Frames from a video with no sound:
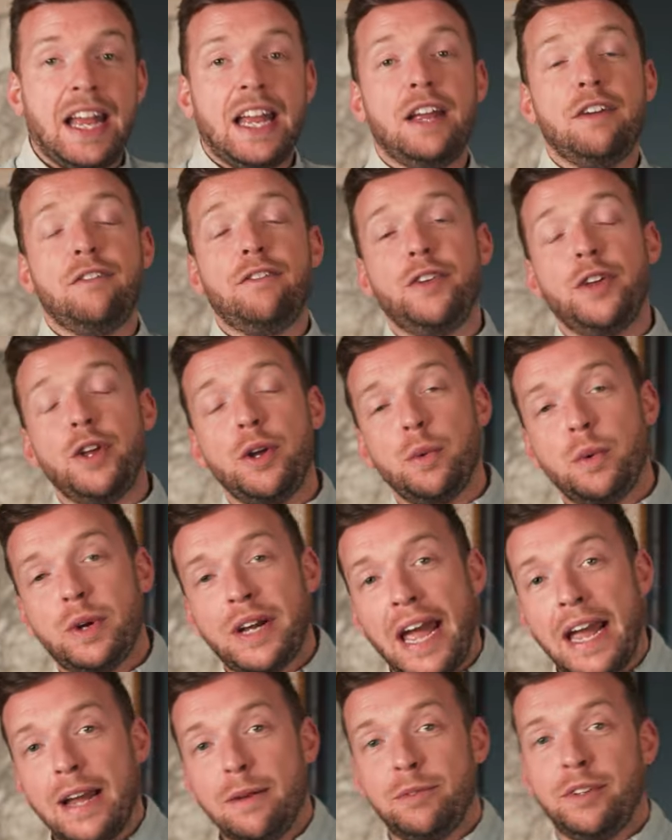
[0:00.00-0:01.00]
If you
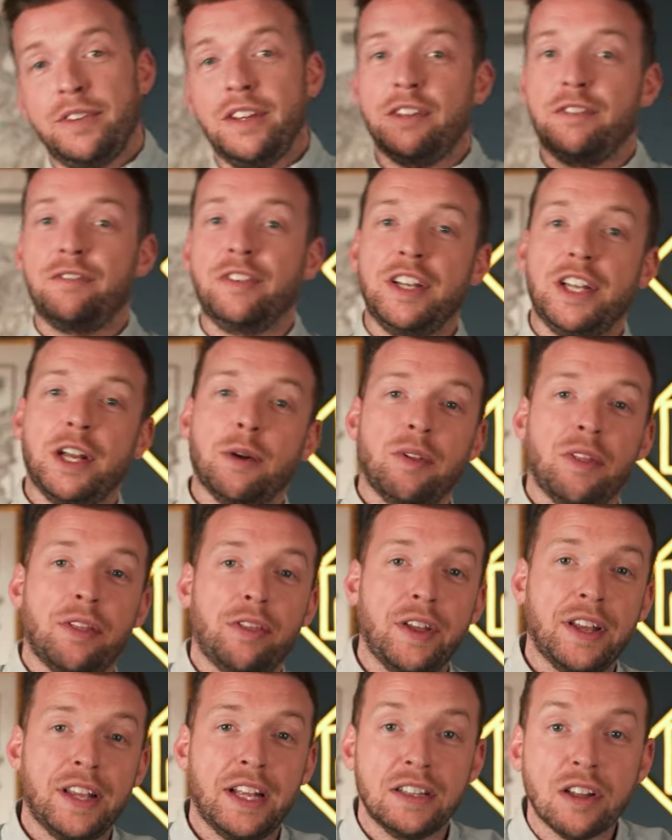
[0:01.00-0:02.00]
came to this video and
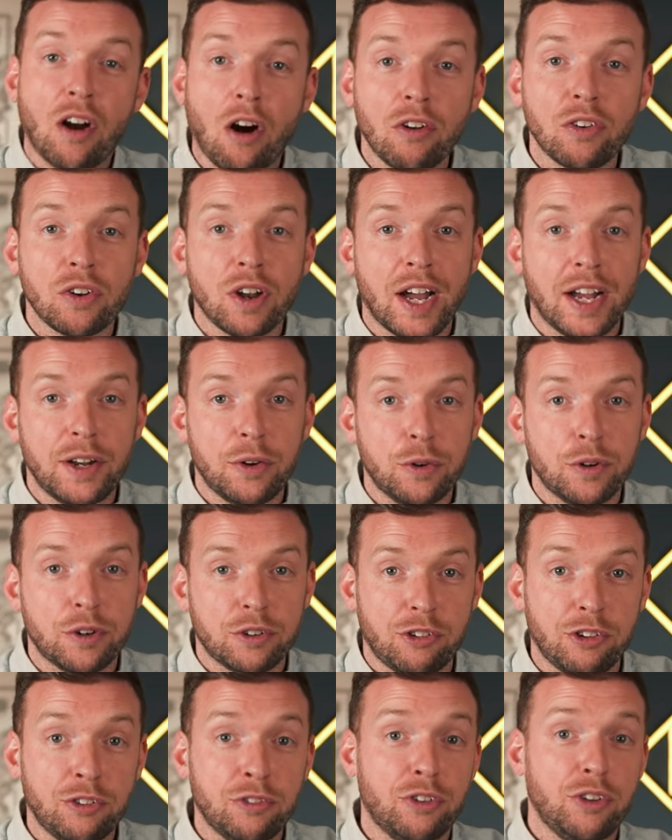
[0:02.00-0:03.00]
thinking that online
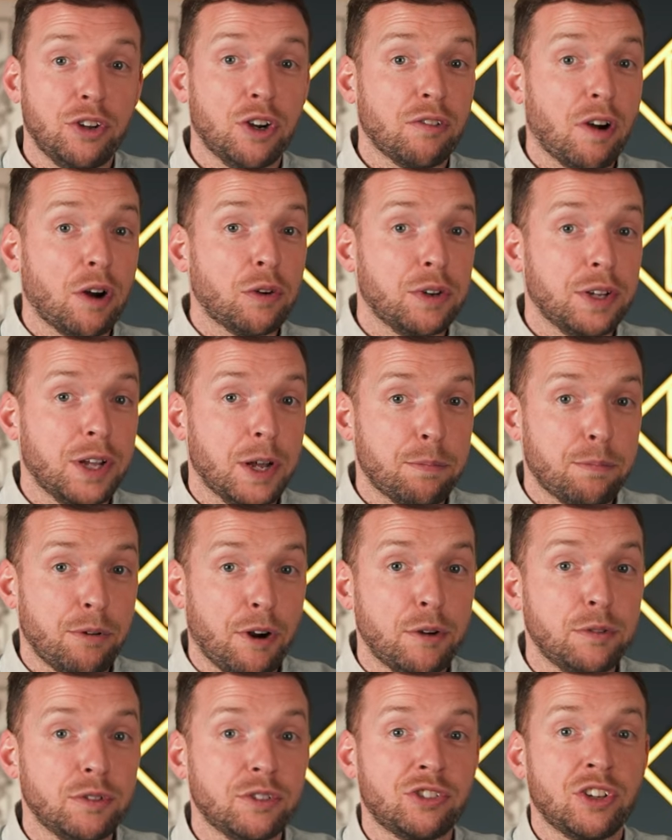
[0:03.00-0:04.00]
auctions are your only
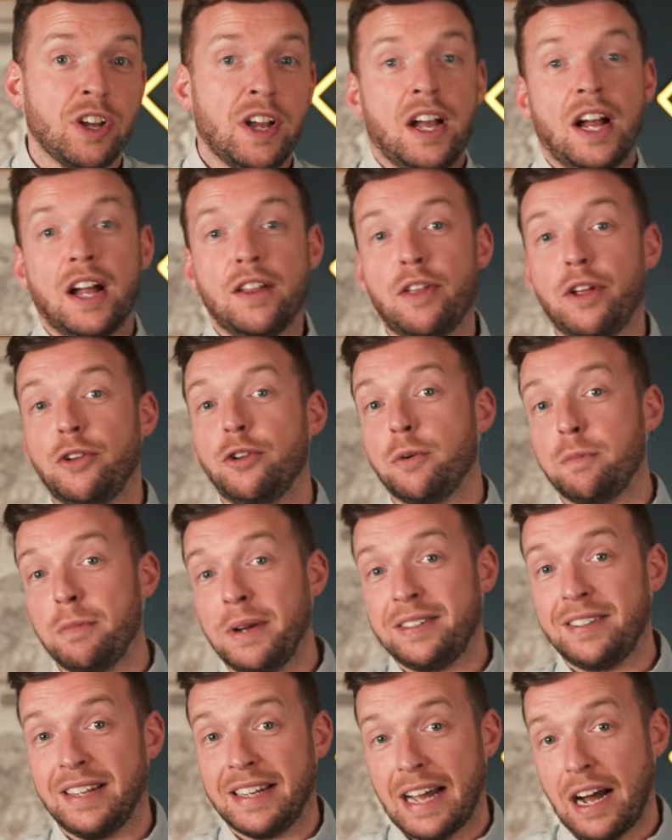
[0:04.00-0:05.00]
approach, then you're
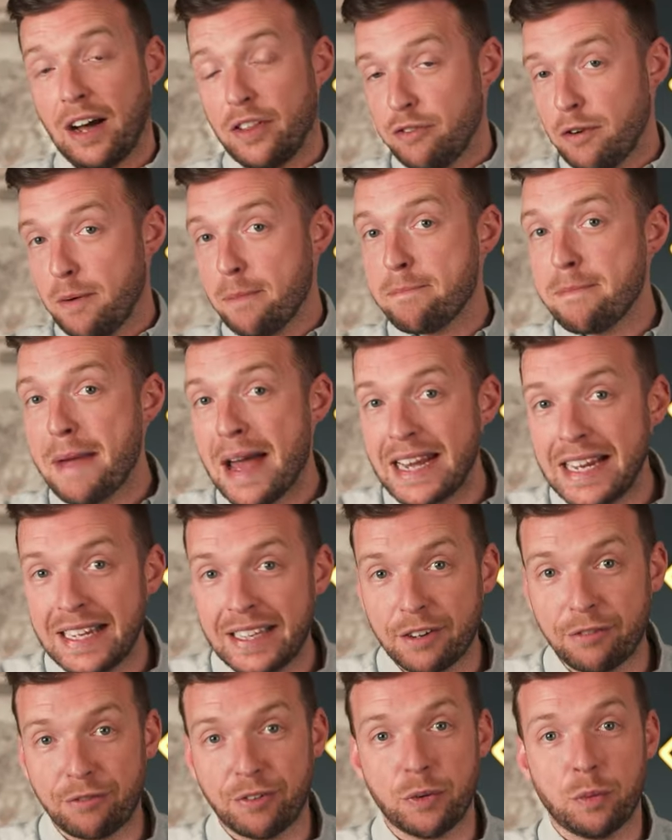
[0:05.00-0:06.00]
missing out. There are many
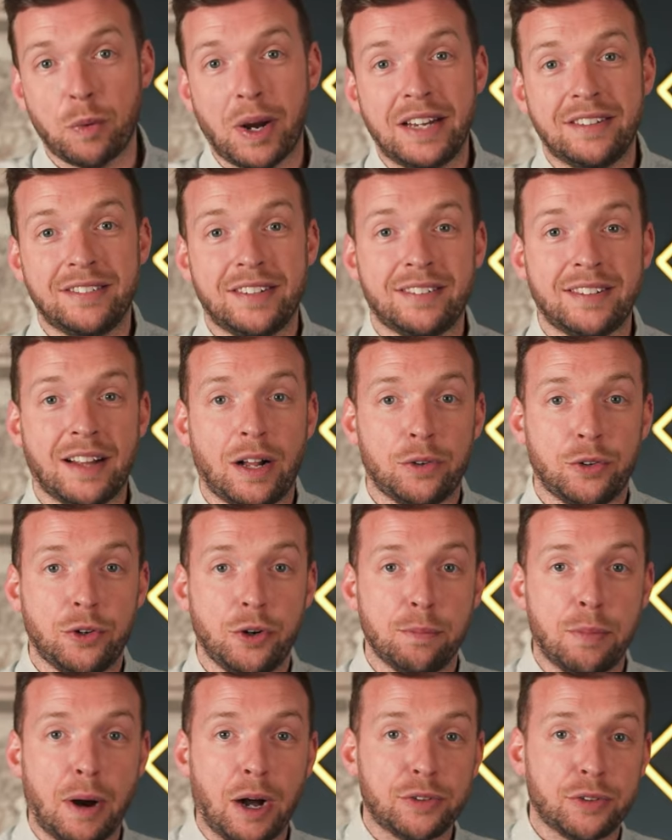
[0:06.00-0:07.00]
different ways to sell
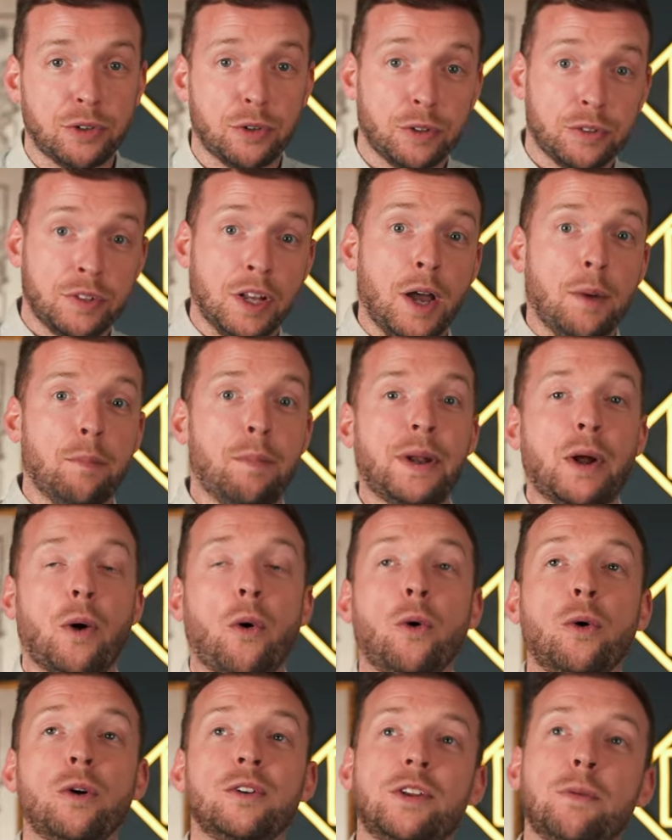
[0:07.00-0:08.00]
your bottles, but it
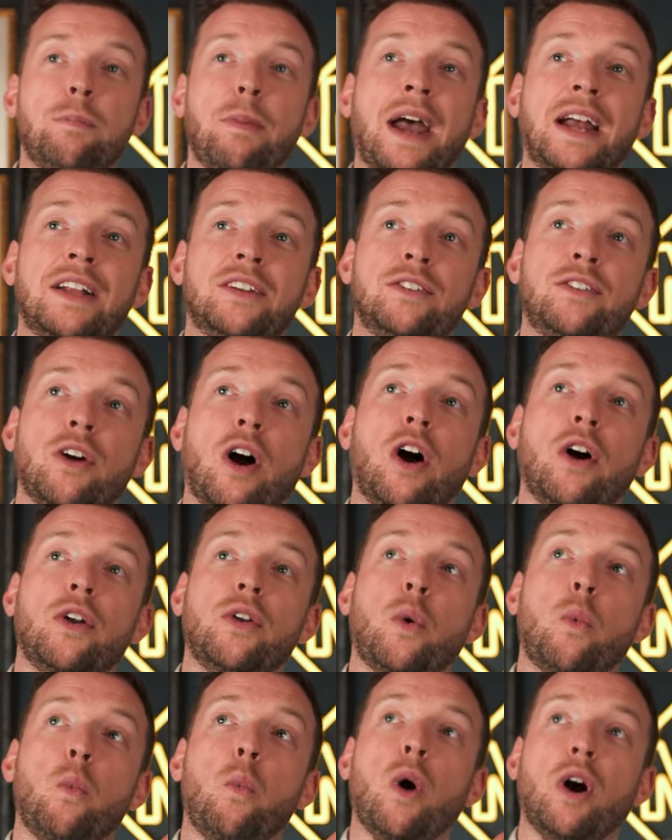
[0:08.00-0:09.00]
all depends on
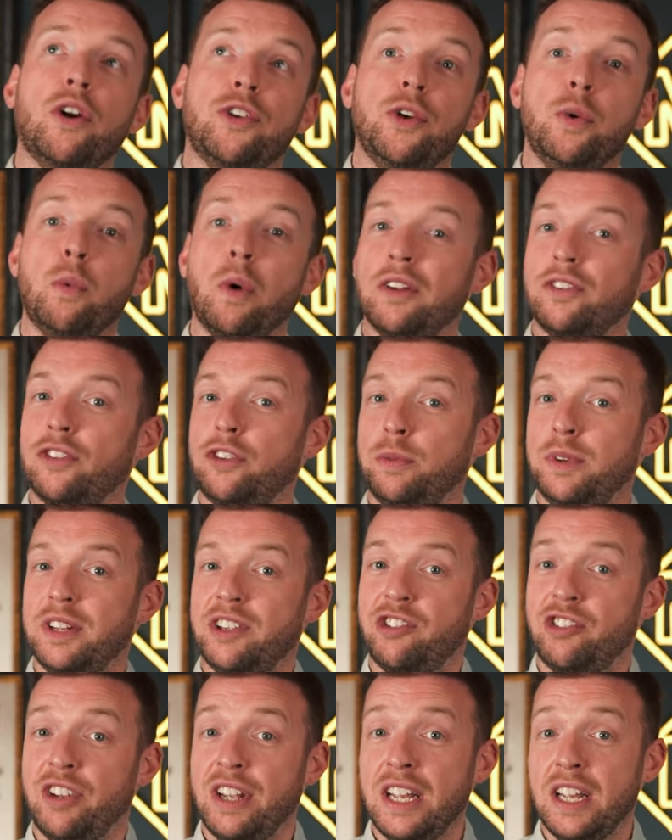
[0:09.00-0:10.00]
what you want to
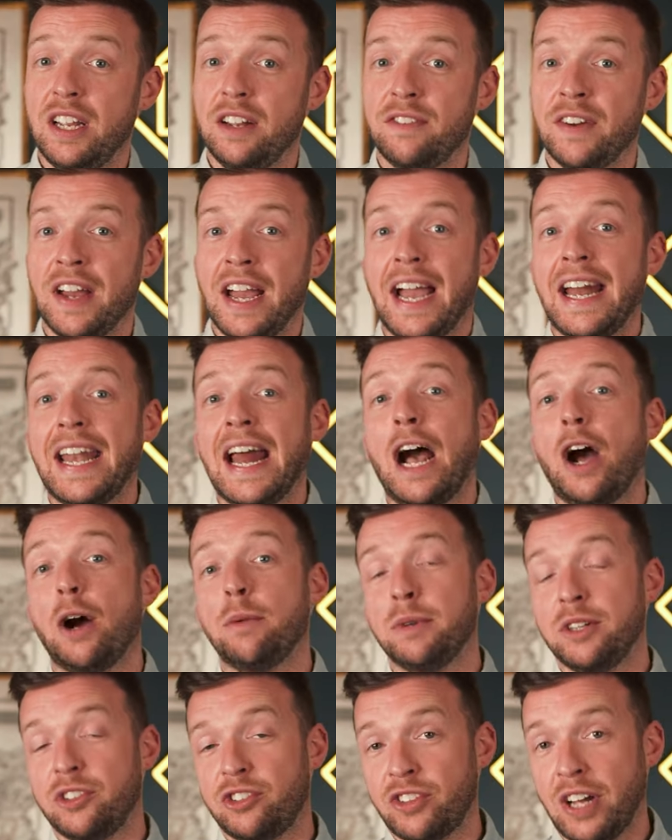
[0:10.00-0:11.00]
achieve and how
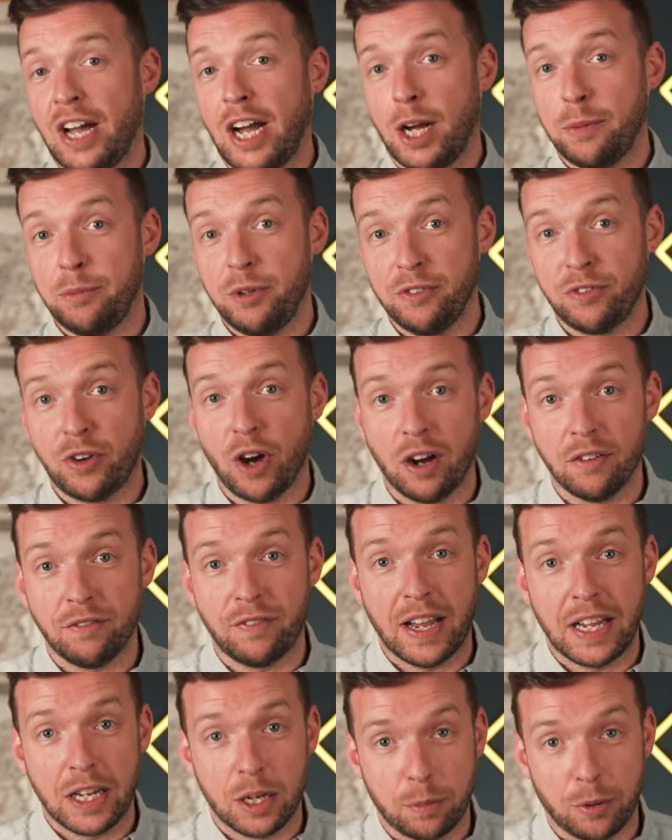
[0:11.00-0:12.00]
much time you've got
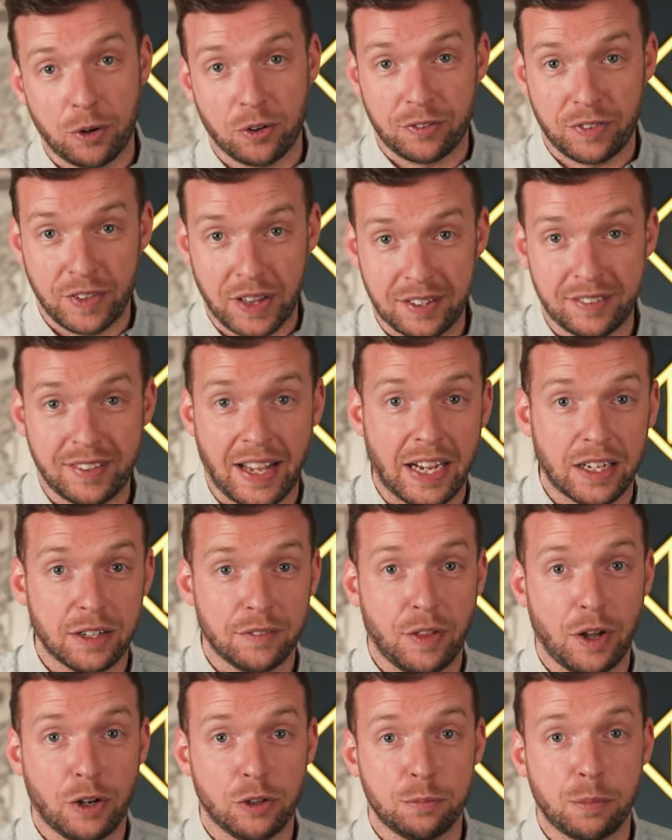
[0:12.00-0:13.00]
available for the sale
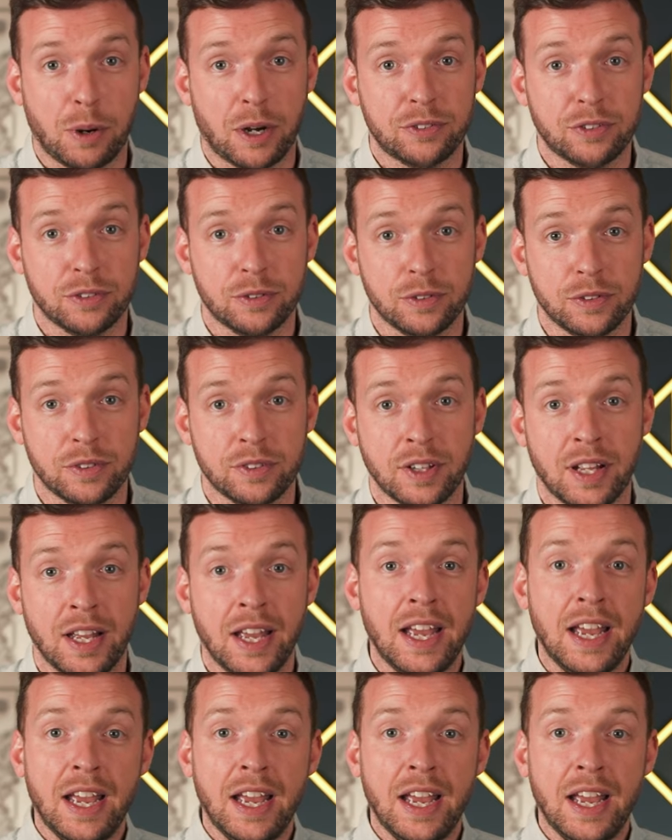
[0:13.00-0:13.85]
of those bottles.